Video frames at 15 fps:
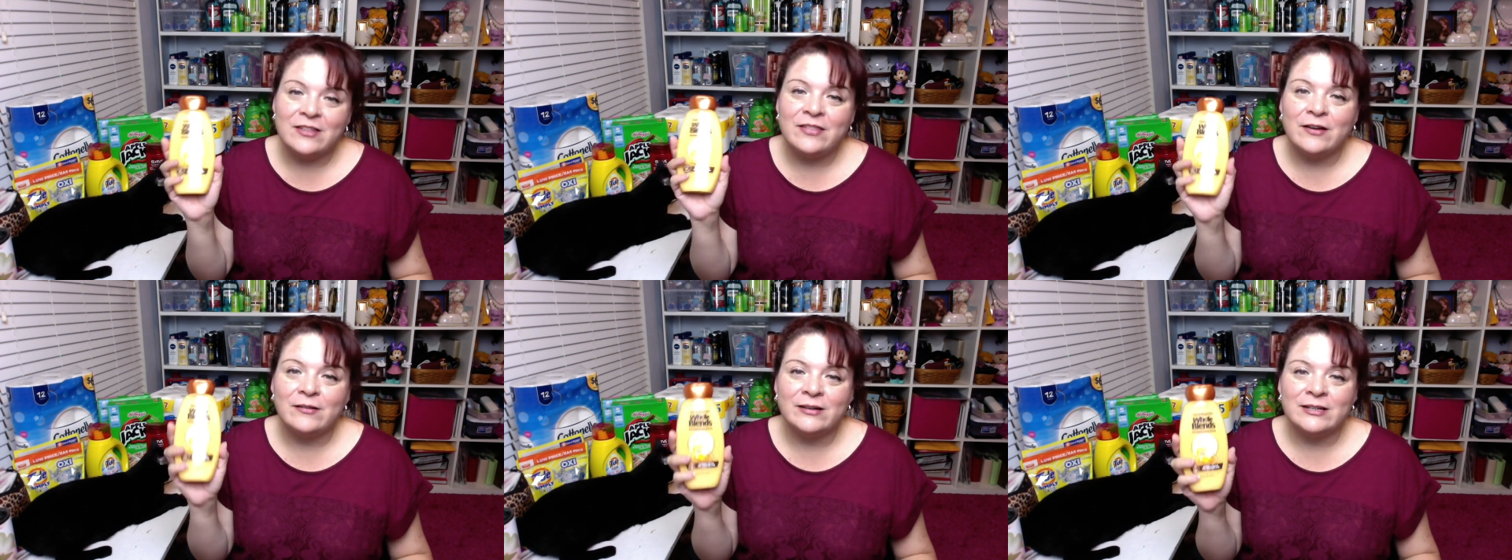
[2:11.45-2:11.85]

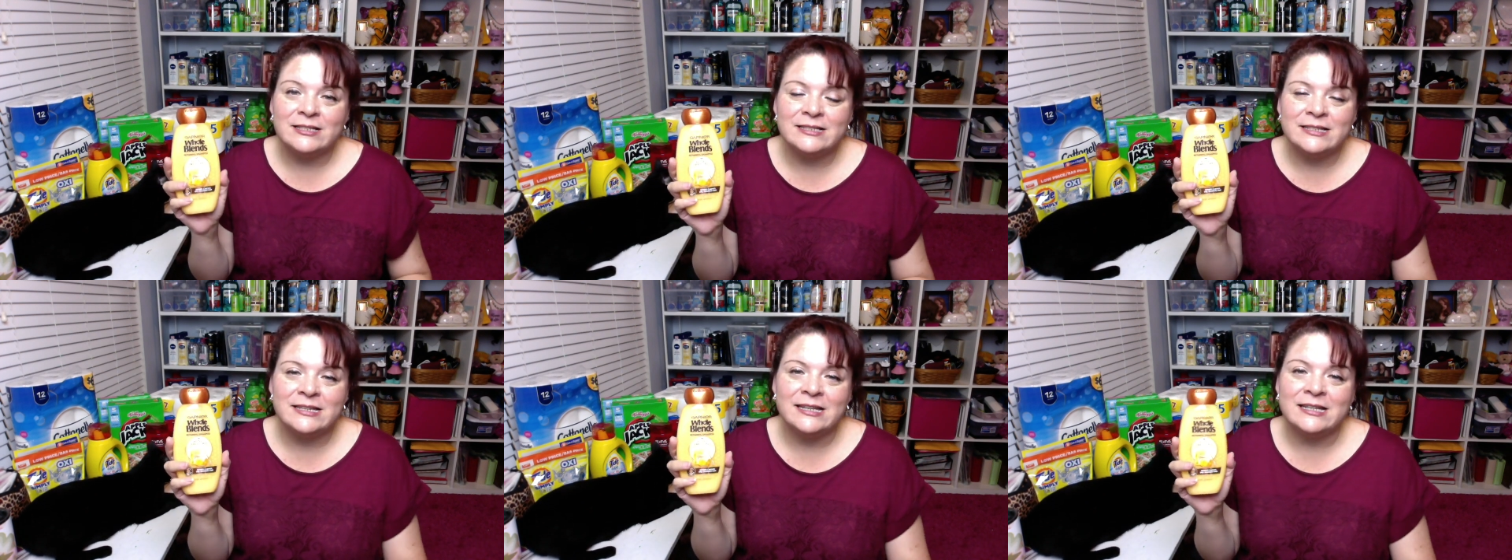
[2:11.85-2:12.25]
there is
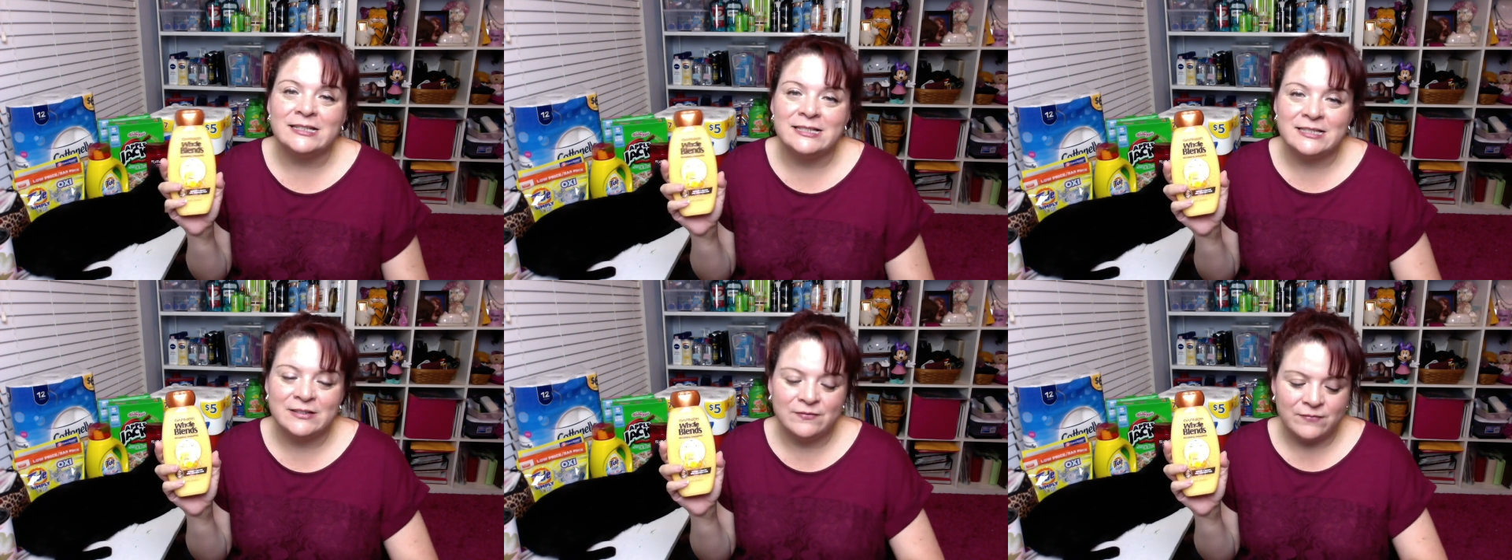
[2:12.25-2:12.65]
an
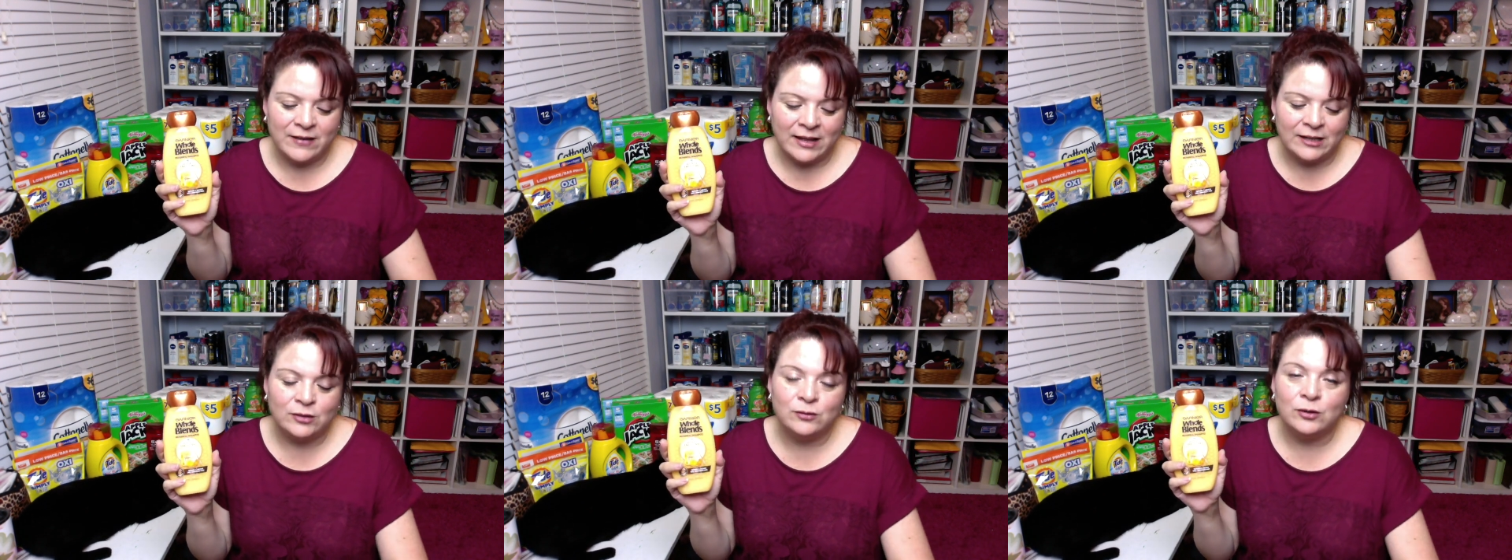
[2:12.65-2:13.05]
instant
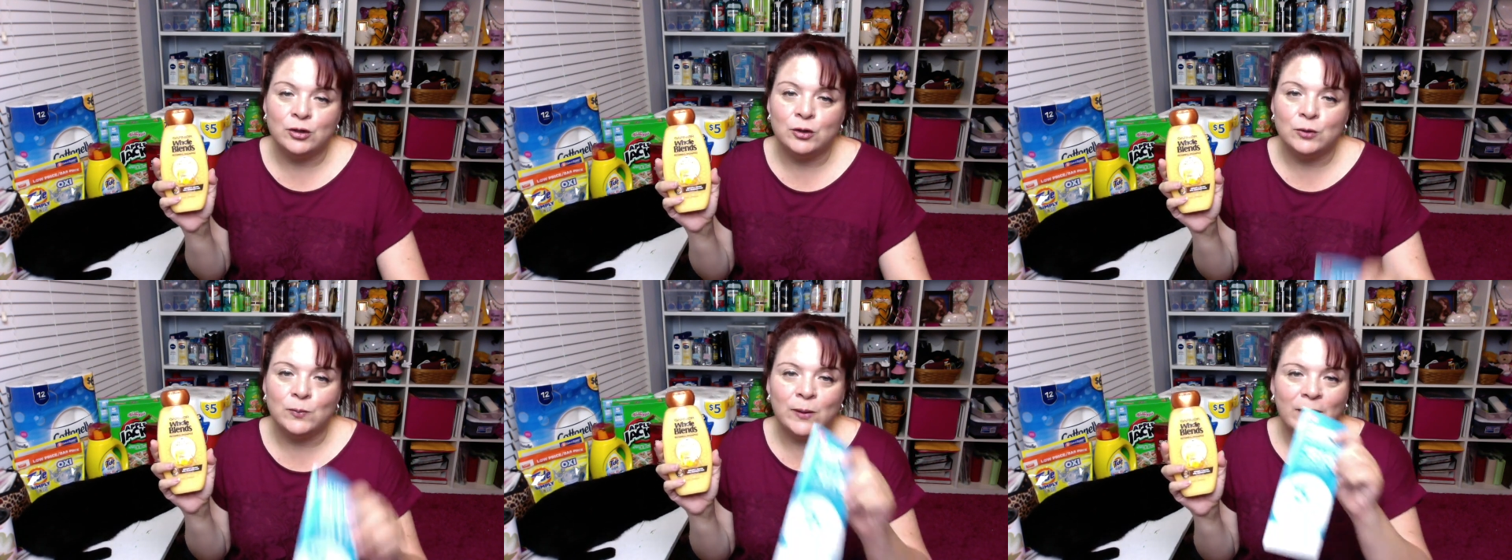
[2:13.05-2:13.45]
value
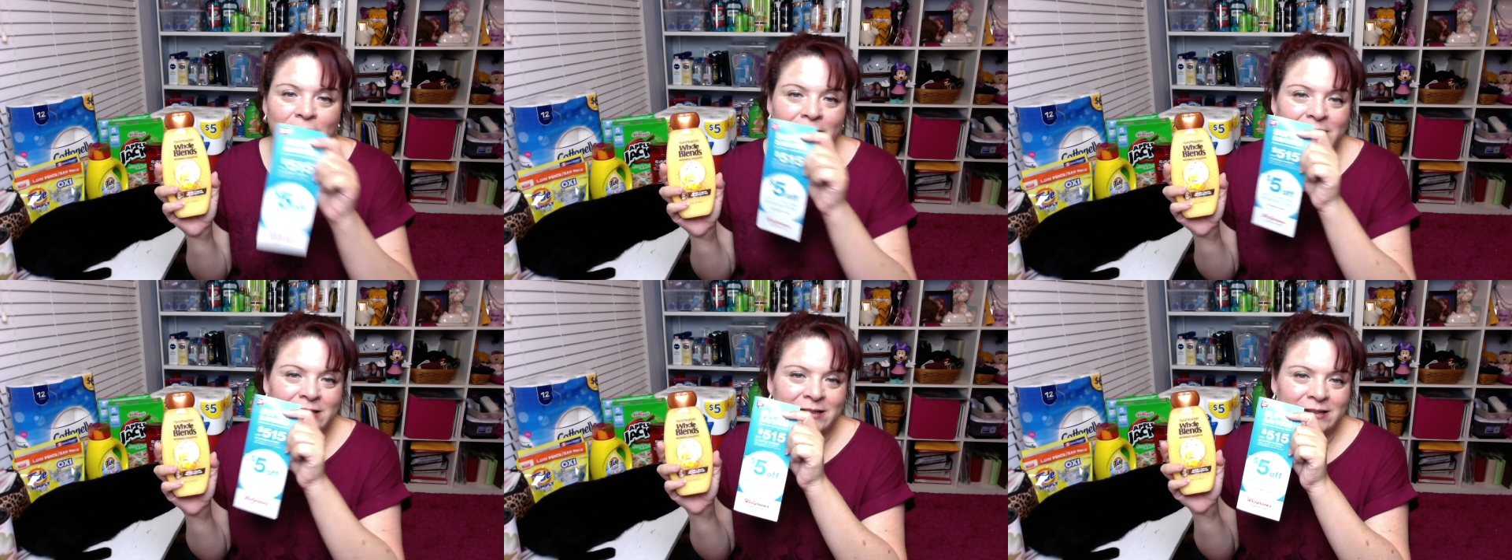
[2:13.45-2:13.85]

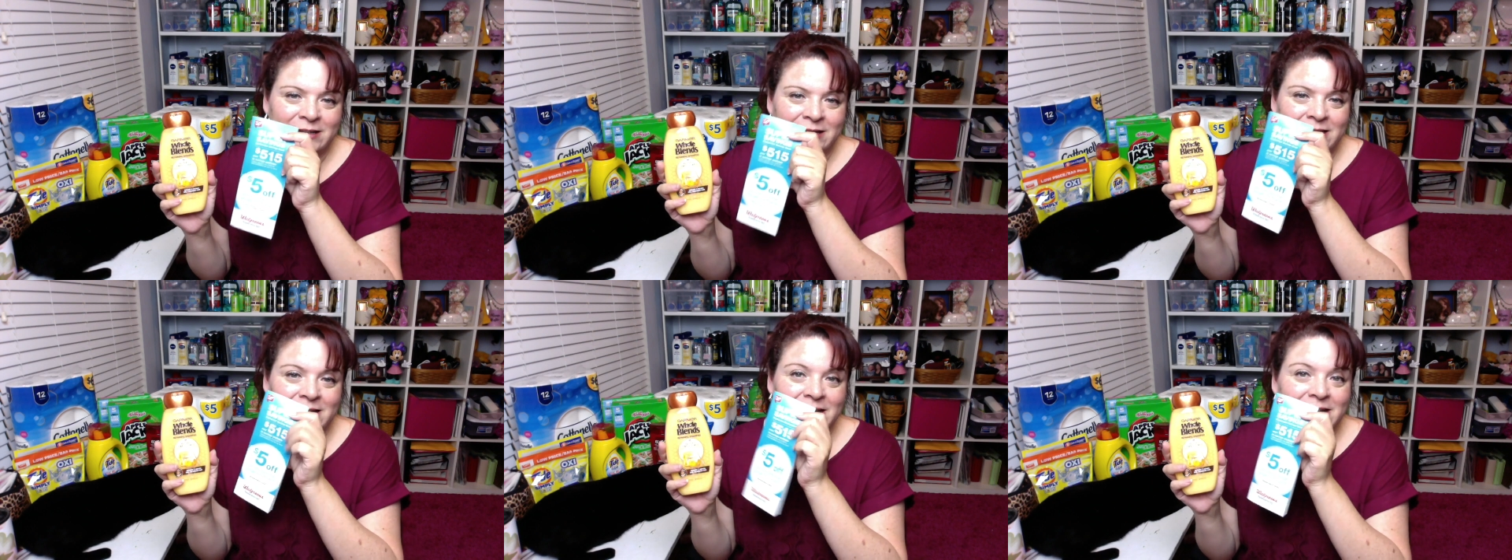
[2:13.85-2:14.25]
coupon
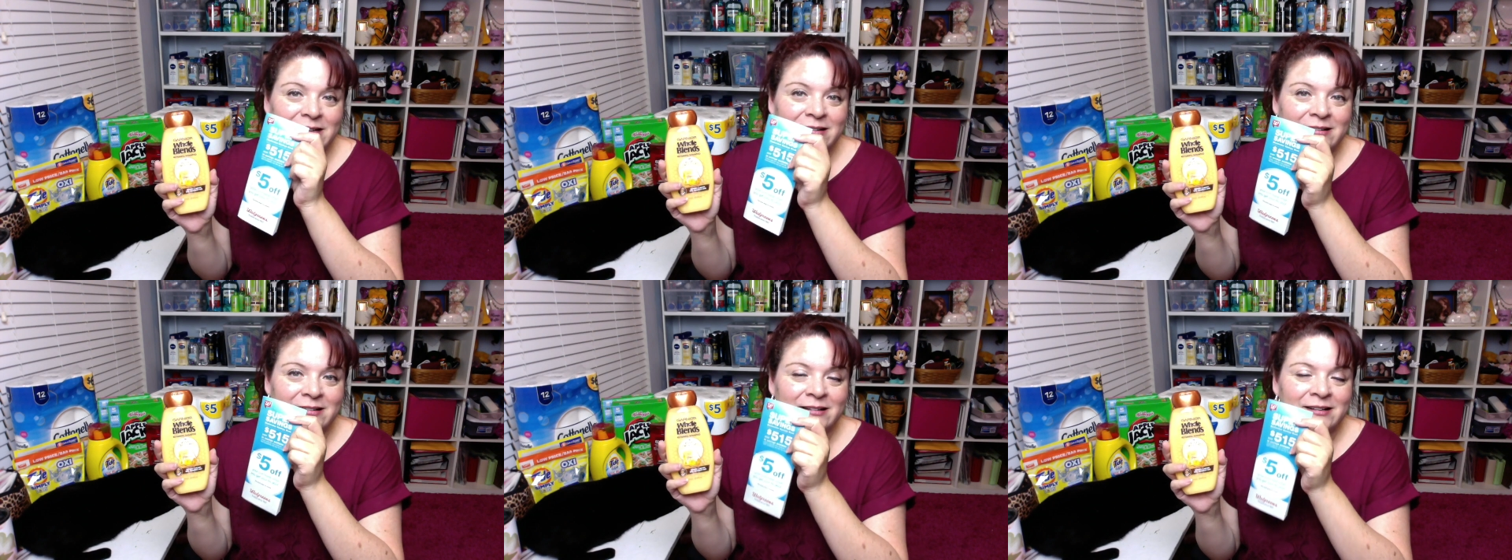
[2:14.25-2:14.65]
in
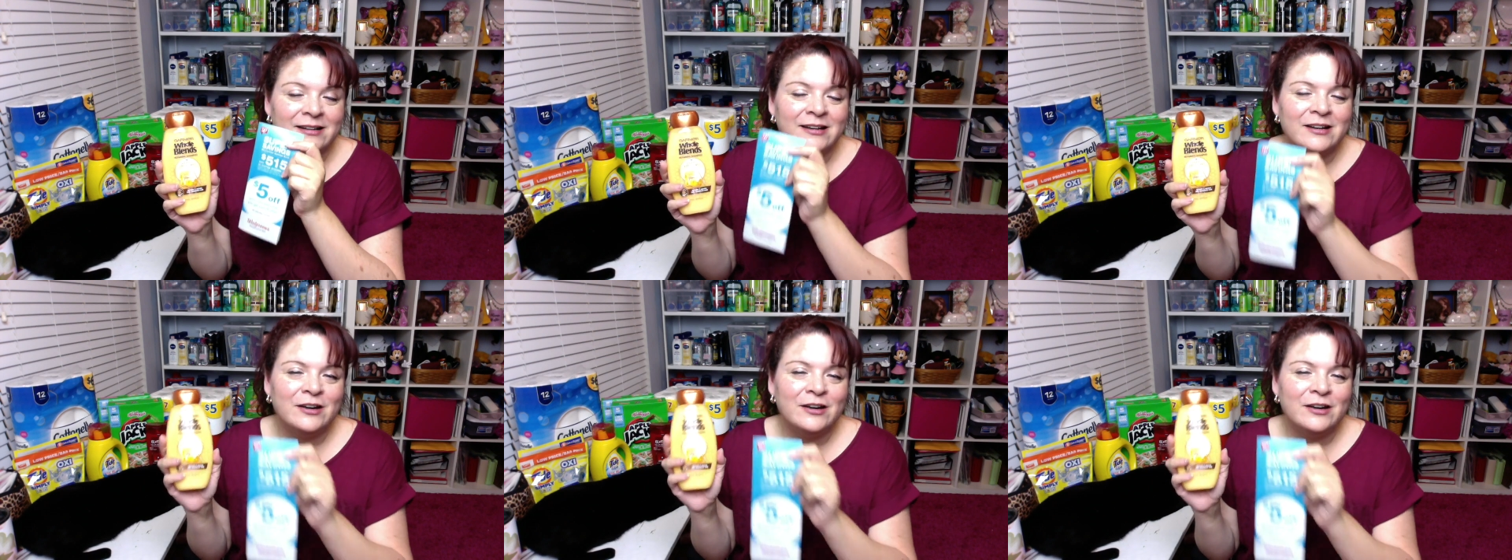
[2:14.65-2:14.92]
here